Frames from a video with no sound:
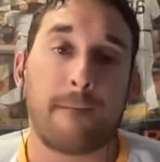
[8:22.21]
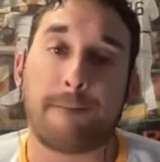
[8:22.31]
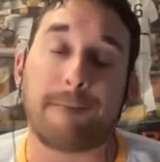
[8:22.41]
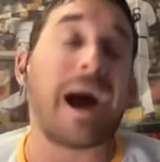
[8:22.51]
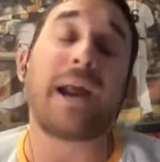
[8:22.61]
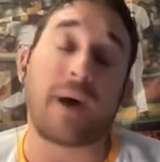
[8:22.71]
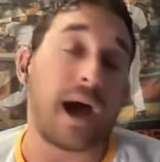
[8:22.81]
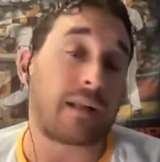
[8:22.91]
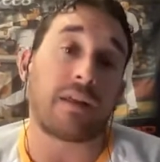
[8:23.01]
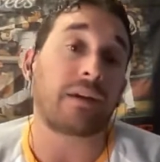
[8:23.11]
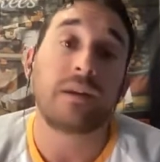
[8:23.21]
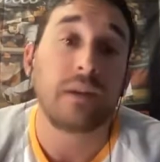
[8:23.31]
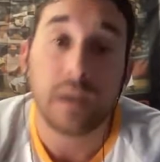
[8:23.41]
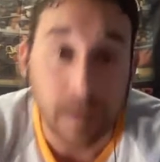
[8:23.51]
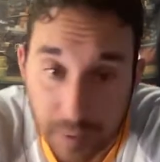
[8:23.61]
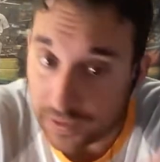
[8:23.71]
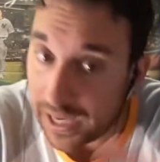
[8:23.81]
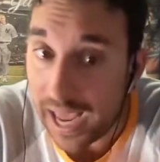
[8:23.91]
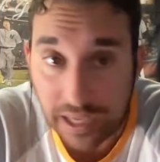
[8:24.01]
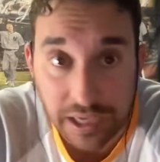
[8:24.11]
mind-boggling. But the
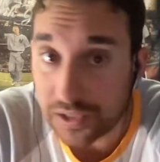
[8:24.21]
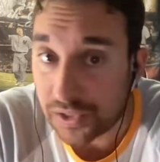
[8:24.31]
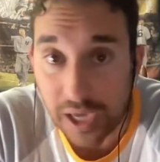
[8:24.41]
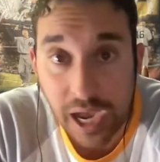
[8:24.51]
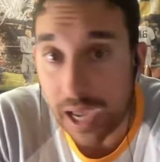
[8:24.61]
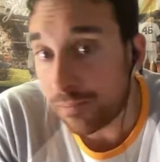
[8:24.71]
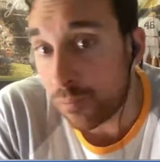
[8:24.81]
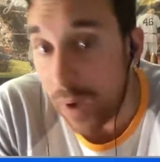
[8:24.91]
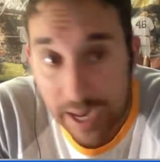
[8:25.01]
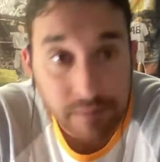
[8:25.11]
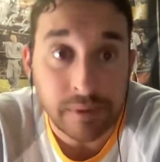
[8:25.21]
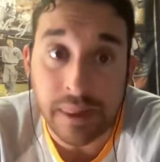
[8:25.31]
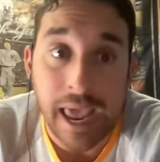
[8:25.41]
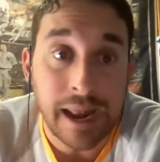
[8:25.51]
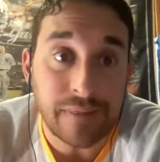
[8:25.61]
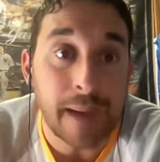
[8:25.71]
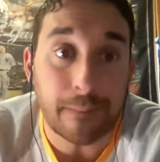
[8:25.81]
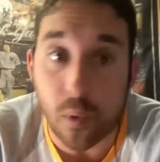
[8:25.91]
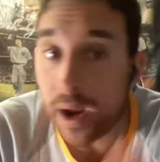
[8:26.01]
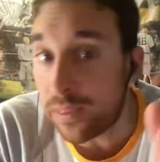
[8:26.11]
Yankees win it, and at
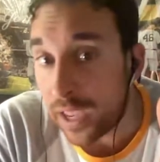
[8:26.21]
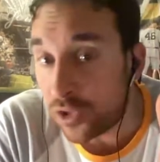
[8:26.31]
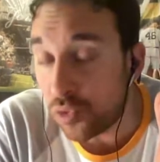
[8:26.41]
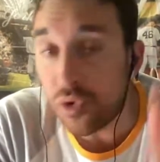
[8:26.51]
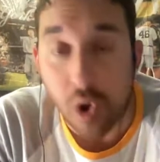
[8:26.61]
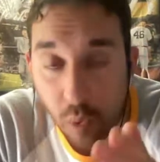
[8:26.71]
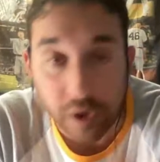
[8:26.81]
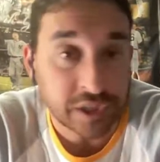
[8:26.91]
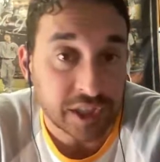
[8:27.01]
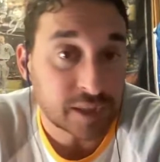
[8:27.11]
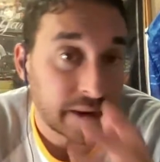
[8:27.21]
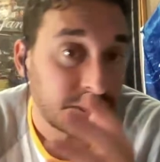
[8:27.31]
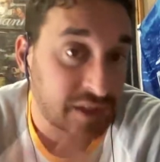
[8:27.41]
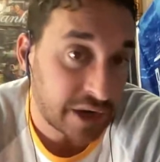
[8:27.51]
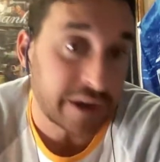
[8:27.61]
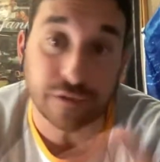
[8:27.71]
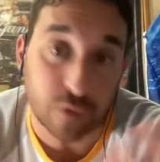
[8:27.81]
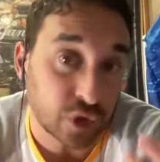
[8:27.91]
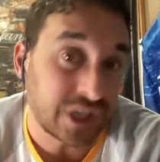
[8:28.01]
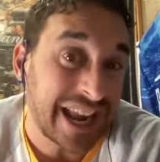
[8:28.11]
that point, they do no worse than splitting the series.
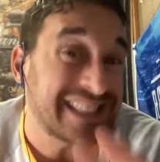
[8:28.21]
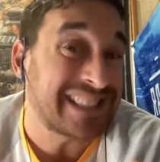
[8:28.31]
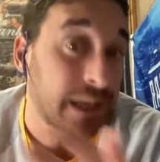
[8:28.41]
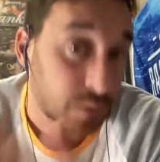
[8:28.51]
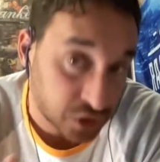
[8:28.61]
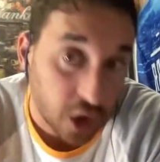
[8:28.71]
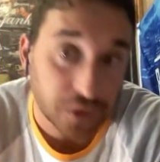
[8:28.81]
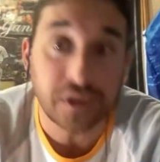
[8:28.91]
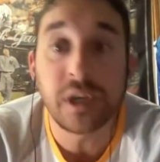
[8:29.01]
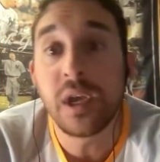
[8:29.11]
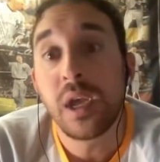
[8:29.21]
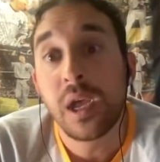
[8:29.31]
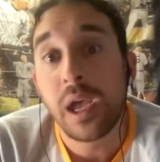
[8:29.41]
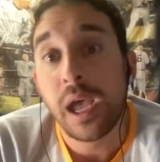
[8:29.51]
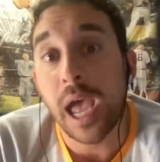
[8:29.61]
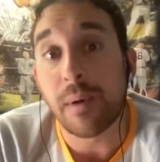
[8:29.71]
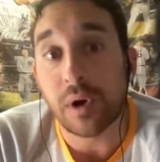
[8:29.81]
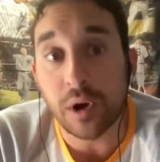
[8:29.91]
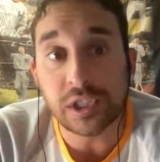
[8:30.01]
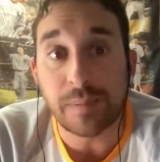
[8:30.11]
Unfortunately, that is the end result. And what
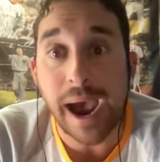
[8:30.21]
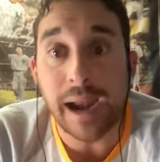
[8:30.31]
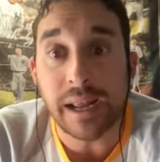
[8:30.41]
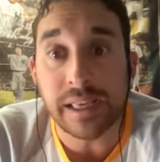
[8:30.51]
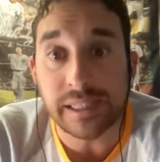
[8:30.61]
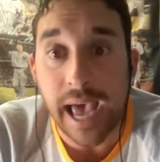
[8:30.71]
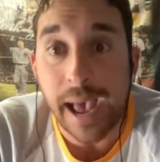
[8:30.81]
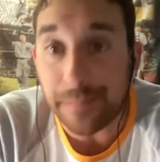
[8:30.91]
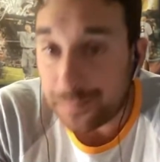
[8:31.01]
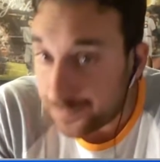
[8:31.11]
hurts about it is that